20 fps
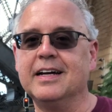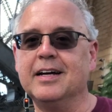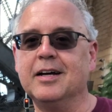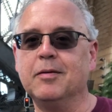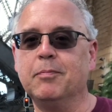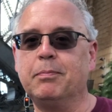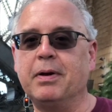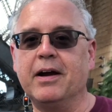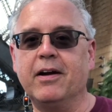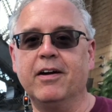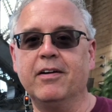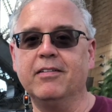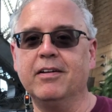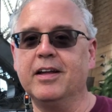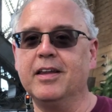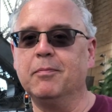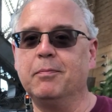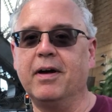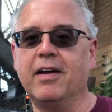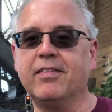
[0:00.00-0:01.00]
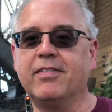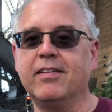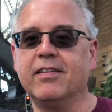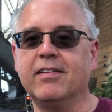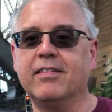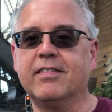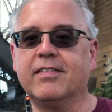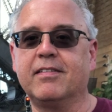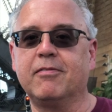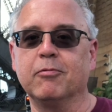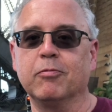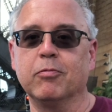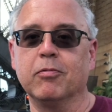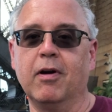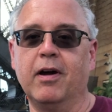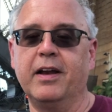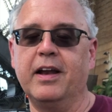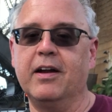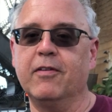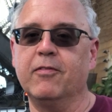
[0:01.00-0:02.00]
Apparently the buses
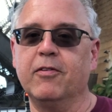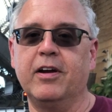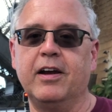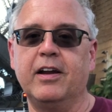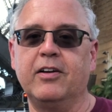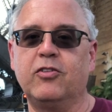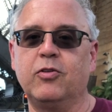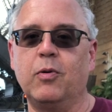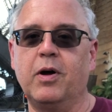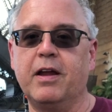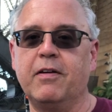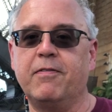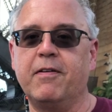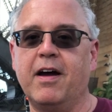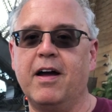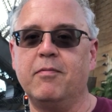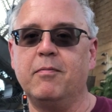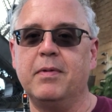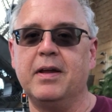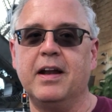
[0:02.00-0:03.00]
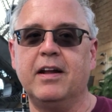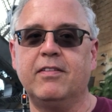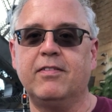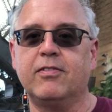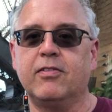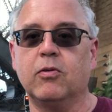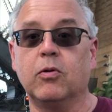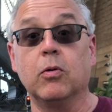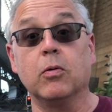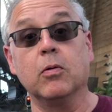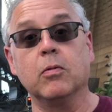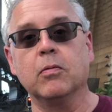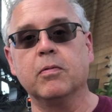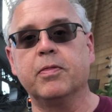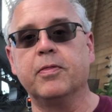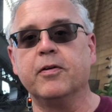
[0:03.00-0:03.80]
run every 25 minutes or